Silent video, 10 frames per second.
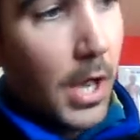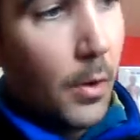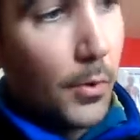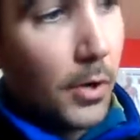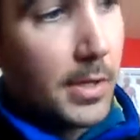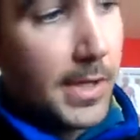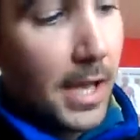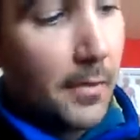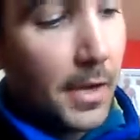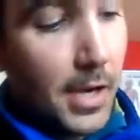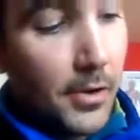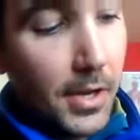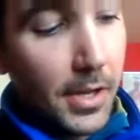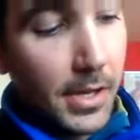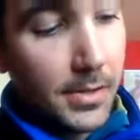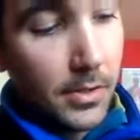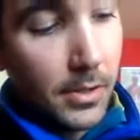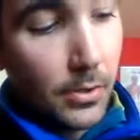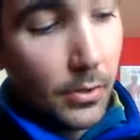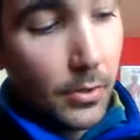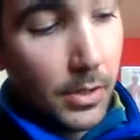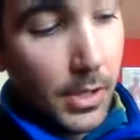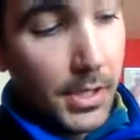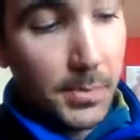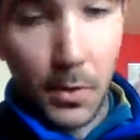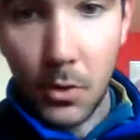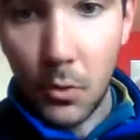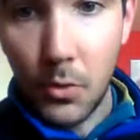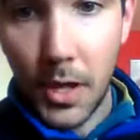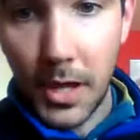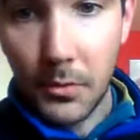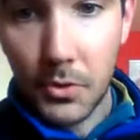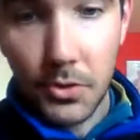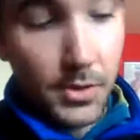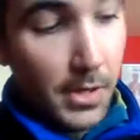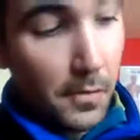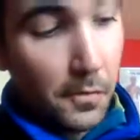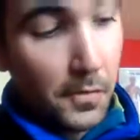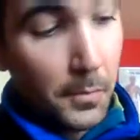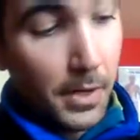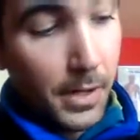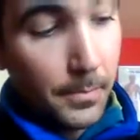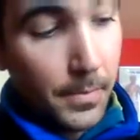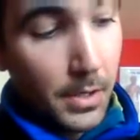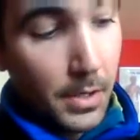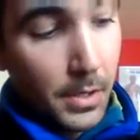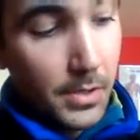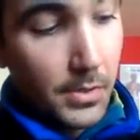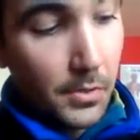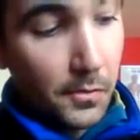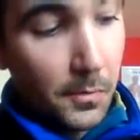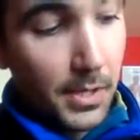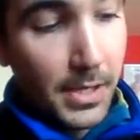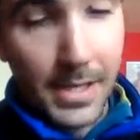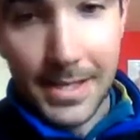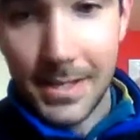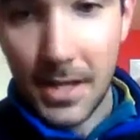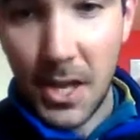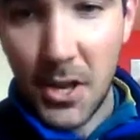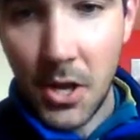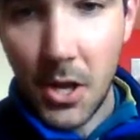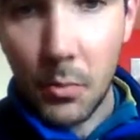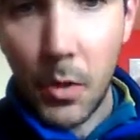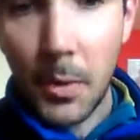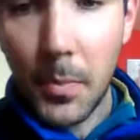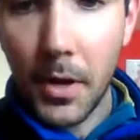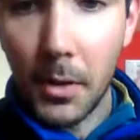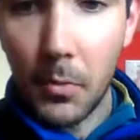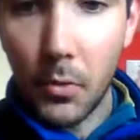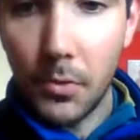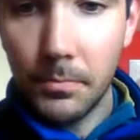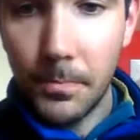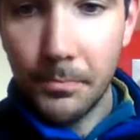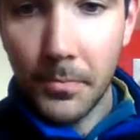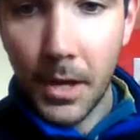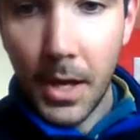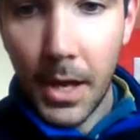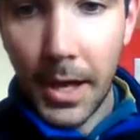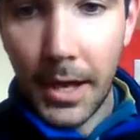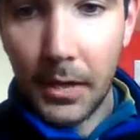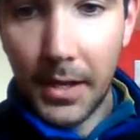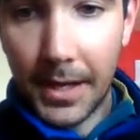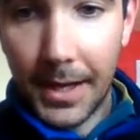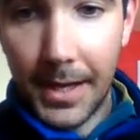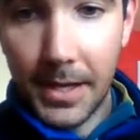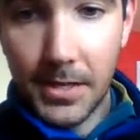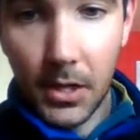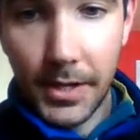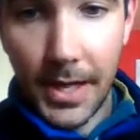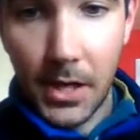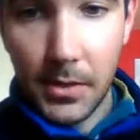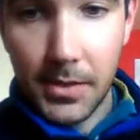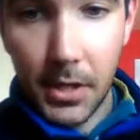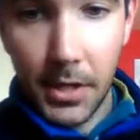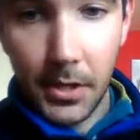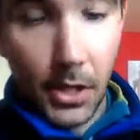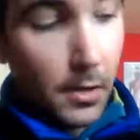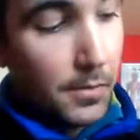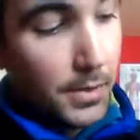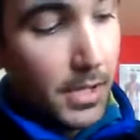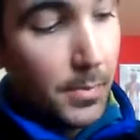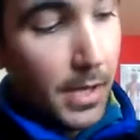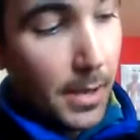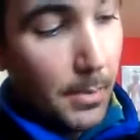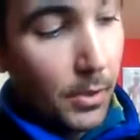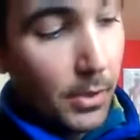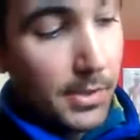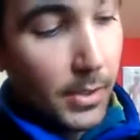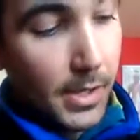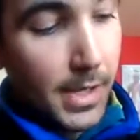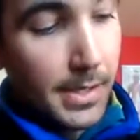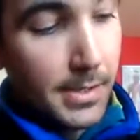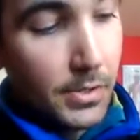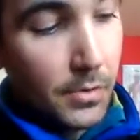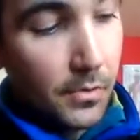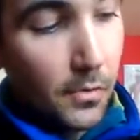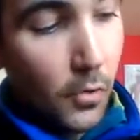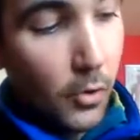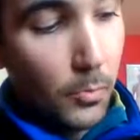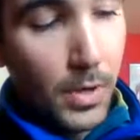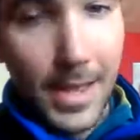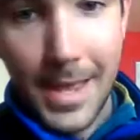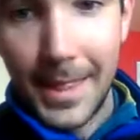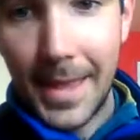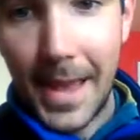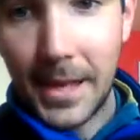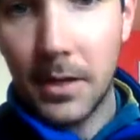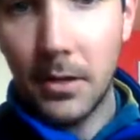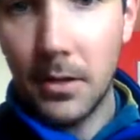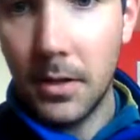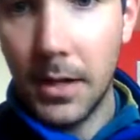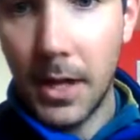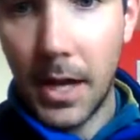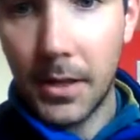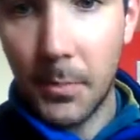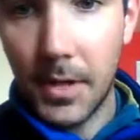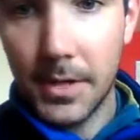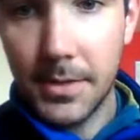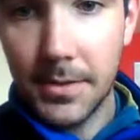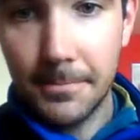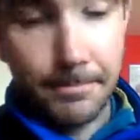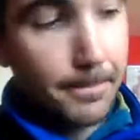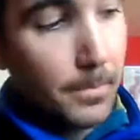We also have an area that sort of lies below that, which is our fibula. So the fibula is a non-weight bearing bone that connects on the outside of the tibia, but also connects in to form the ankle at the base.